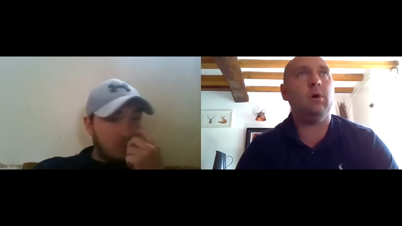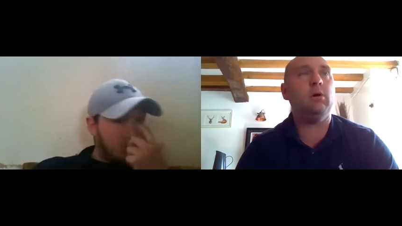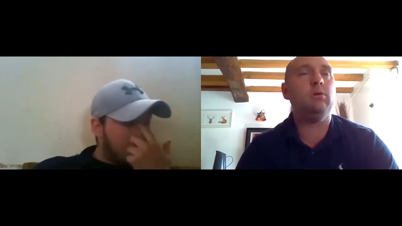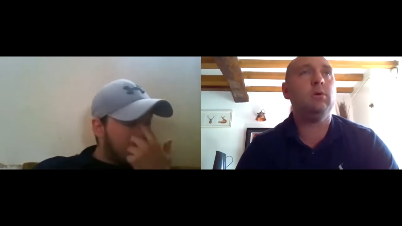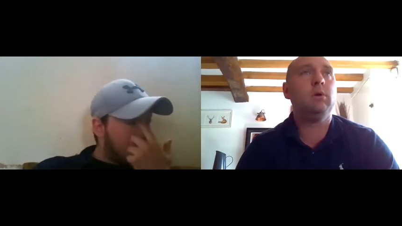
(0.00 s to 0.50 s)

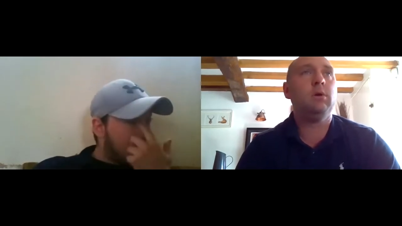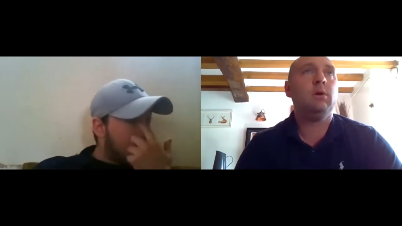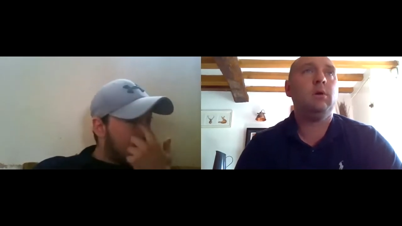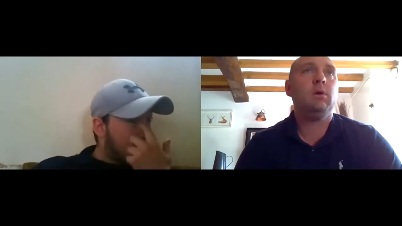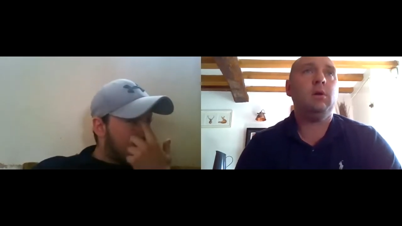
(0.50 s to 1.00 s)
Speaker 1: Well,
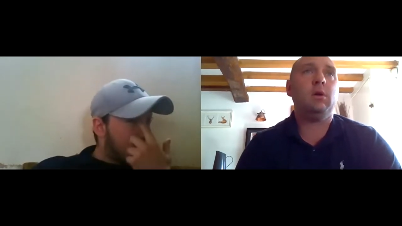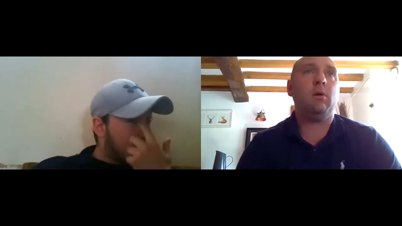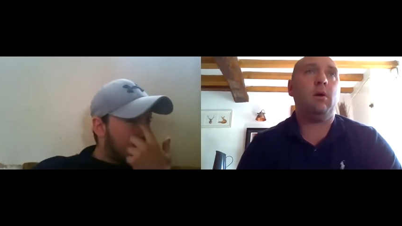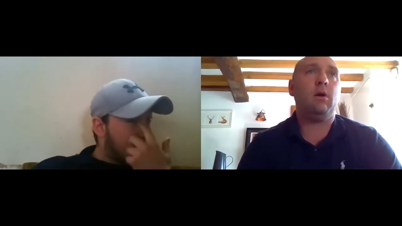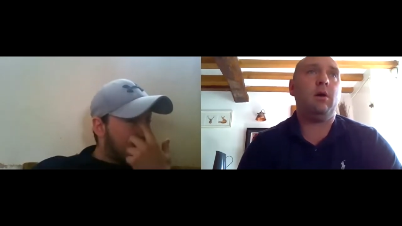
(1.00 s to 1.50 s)
you
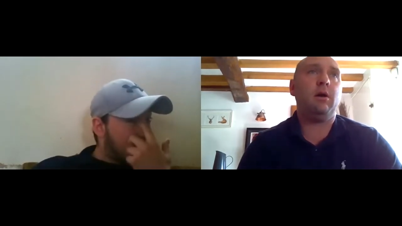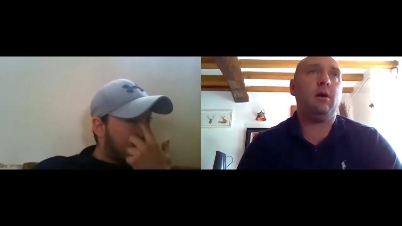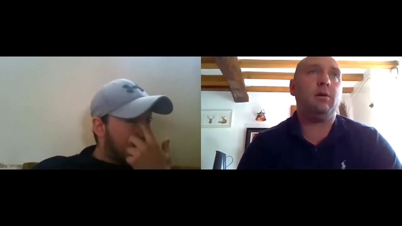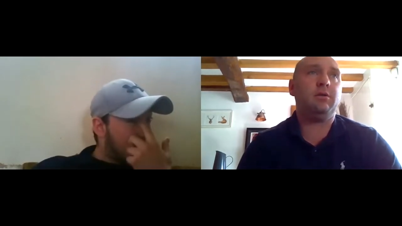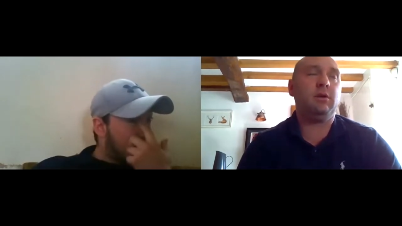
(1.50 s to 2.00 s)
know, I,
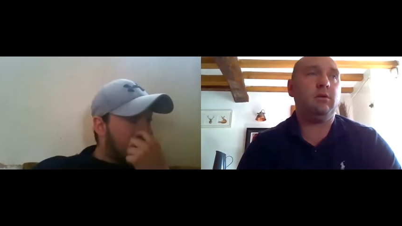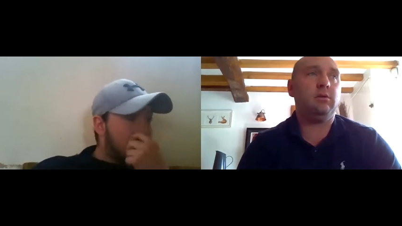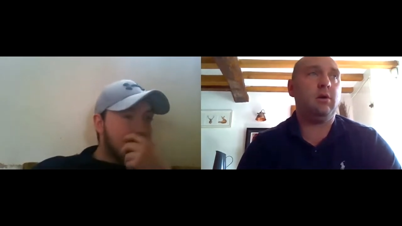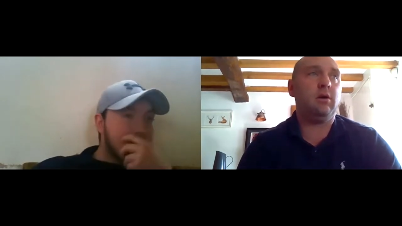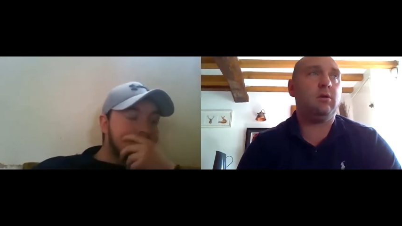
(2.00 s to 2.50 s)
I think
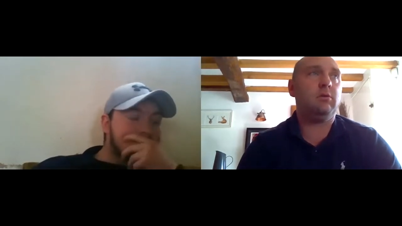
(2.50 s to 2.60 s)
that